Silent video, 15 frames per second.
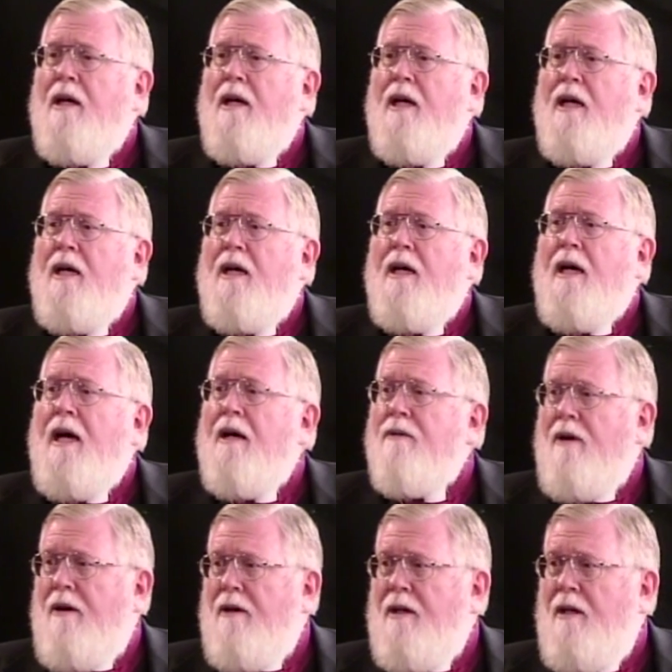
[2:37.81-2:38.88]

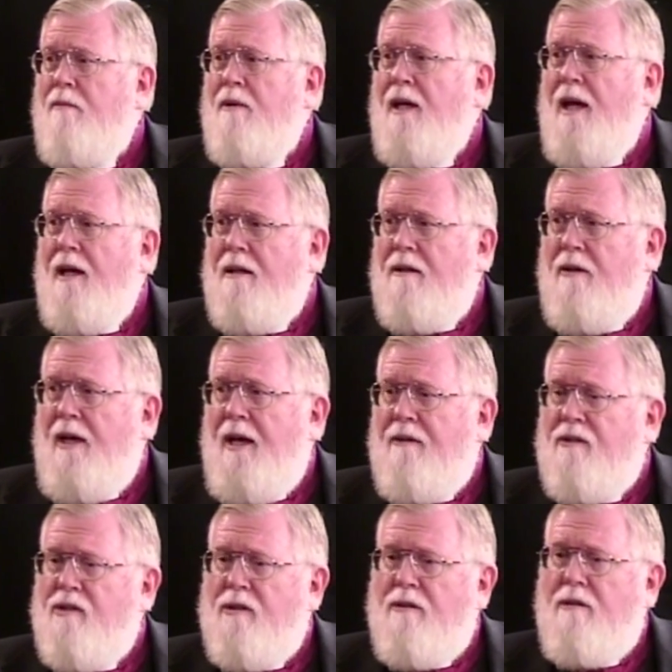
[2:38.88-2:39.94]
hierarchy began to
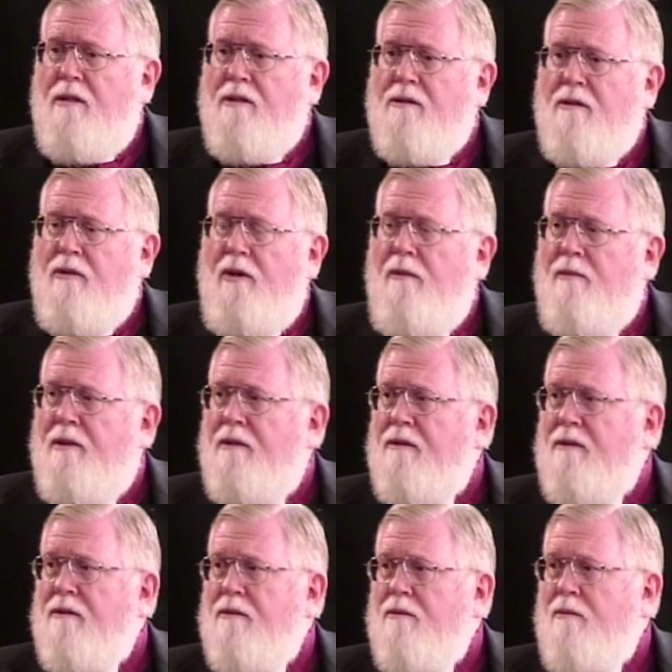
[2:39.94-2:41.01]
have certain
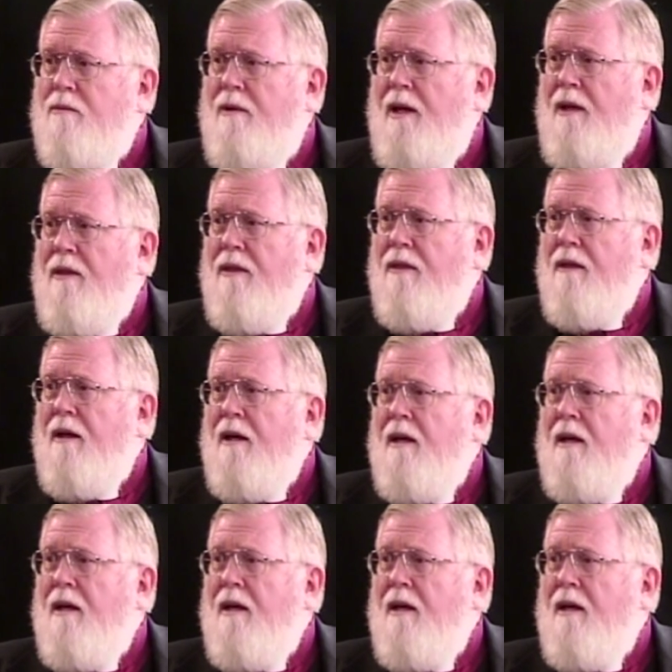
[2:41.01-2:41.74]
disagreements with